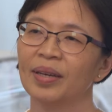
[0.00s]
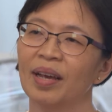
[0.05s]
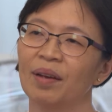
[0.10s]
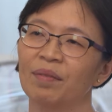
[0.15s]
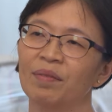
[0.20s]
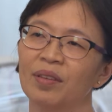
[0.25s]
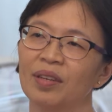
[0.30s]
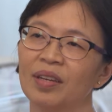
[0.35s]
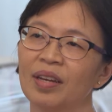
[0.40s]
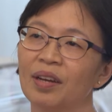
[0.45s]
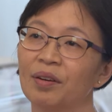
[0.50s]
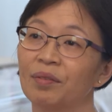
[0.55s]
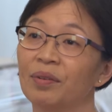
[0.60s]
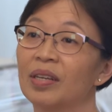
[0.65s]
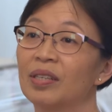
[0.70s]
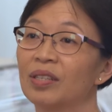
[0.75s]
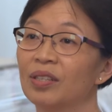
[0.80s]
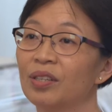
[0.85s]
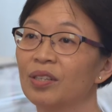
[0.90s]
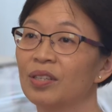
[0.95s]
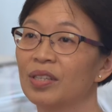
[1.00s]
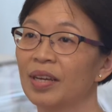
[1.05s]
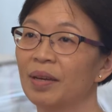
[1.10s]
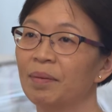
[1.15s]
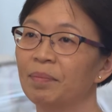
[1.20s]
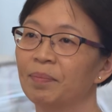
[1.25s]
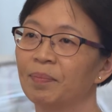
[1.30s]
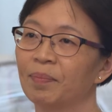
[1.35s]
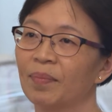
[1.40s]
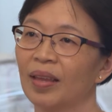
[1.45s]
We have the Neo Rescue
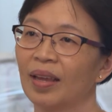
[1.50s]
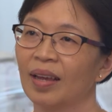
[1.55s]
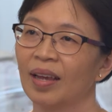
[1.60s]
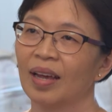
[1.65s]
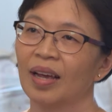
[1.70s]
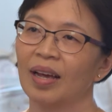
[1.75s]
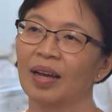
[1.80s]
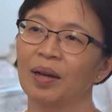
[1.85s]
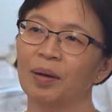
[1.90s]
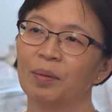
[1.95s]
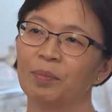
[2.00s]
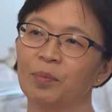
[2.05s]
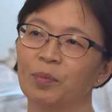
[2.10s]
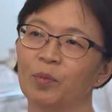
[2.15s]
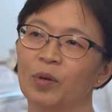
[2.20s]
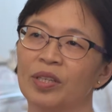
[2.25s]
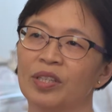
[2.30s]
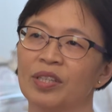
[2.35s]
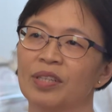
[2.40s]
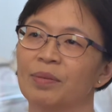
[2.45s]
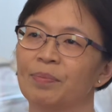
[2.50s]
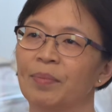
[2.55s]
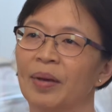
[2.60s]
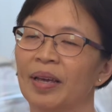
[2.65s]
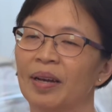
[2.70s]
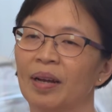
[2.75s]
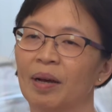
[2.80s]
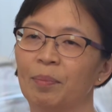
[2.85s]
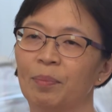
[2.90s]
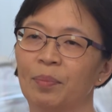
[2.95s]
Team, which is
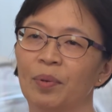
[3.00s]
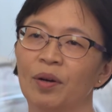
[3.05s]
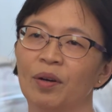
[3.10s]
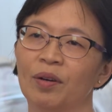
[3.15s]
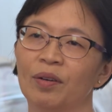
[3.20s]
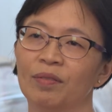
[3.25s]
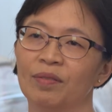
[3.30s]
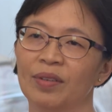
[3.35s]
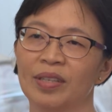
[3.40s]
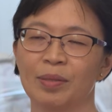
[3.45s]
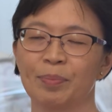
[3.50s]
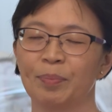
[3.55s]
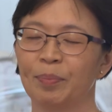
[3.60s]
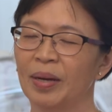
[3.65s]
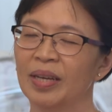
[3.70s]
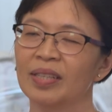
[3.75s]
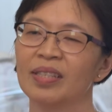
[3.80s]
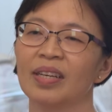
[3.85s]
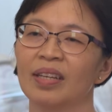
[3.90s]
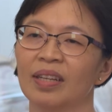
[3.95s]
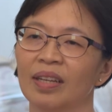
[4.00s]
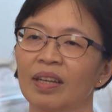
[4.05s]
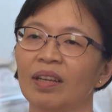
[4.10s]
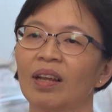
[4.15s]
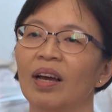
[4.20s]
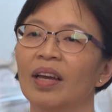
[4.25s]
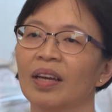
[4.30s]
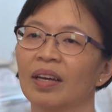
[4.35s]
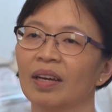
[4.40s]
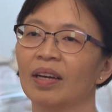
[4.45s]
made up of, it's basically
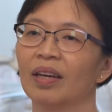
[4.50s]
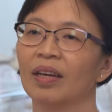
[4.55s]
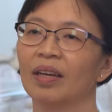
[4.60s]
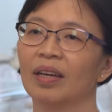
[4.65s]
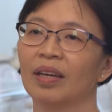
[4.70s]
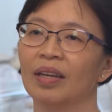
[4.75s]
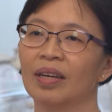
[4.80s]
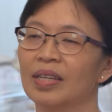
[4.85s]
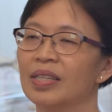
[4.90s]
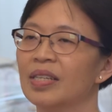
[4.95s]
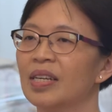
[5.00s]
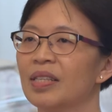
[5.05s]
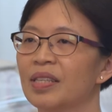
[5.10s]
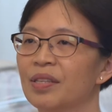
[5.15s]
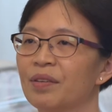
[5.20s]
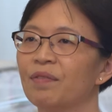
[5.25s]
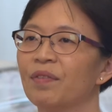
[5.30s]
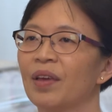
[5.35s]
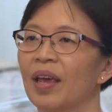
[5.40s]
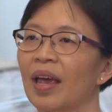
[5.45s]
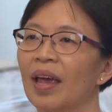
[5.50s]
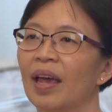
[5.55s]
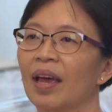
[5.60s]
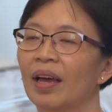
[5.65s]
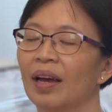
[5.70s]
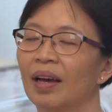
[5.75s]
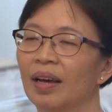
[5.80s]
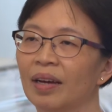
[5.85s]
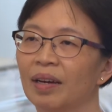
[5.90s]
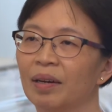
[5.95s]
like an intensive
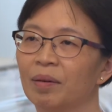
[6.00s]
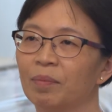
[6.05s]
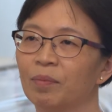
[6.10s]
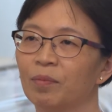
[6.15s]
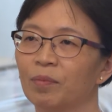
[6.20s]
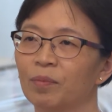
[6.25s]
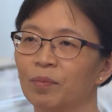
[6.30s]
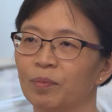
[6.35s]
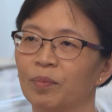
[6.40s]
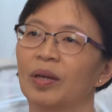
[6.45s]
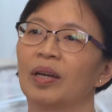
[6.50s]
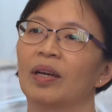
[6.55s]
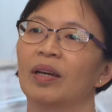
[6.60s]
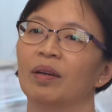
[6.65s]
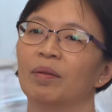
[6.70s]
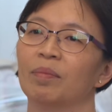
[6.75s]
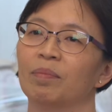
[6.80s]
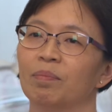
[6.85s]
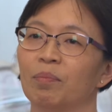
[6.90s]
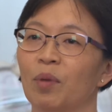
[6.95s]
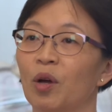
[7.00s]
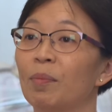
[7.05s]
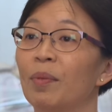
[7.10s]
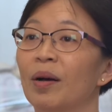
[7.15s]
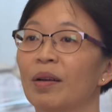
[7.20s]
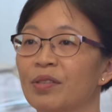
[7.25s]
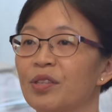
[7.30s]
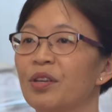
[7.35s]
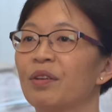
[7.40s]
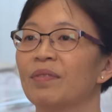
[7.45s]
care
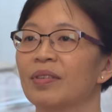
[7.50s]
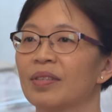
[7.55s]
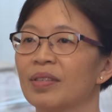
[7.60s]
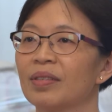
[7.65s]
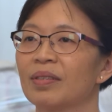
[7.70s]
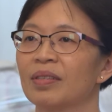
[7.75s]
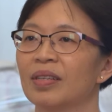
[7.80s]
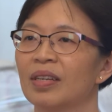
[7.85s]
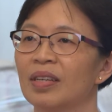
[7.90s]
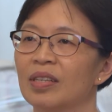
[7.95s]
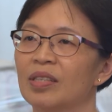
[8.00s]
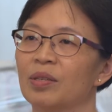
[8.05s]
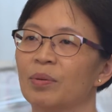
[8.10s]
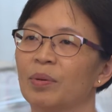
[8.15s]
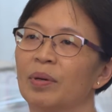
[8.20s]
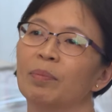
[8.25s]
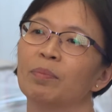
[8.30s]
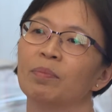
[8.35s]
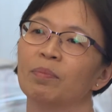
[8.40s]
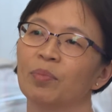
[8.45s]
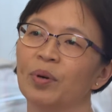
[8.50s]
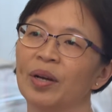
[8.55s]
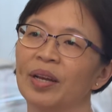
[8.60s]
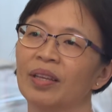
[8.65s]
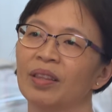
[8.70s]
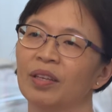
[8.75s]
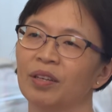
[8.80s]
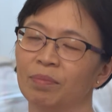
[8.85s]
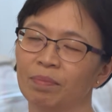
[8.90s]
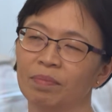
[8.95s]
mobile service. So we
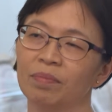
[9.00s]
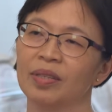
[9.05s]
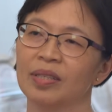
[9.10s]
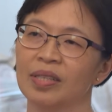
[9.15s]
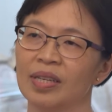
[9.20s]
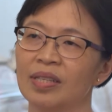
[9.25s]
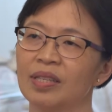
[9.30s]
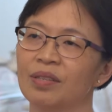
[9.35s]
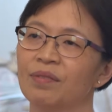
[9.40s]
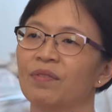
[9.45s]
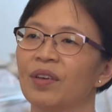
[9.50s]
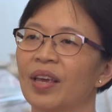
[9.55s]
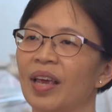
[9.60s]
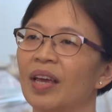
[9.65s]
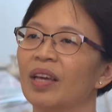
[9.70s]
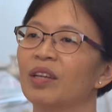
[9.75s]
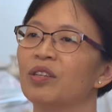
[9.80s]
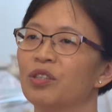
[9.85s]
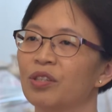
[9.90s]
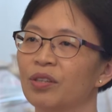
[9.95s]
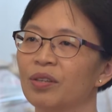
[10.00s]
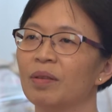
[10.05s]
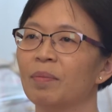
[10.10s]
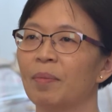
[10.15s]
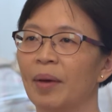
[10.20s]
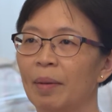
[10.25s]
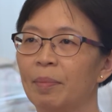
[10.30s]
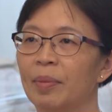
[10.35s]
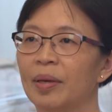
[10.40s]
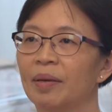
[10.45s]
bring the intensive care to the
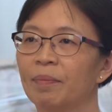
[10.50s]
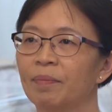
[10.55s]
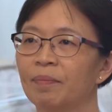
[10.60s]
baby.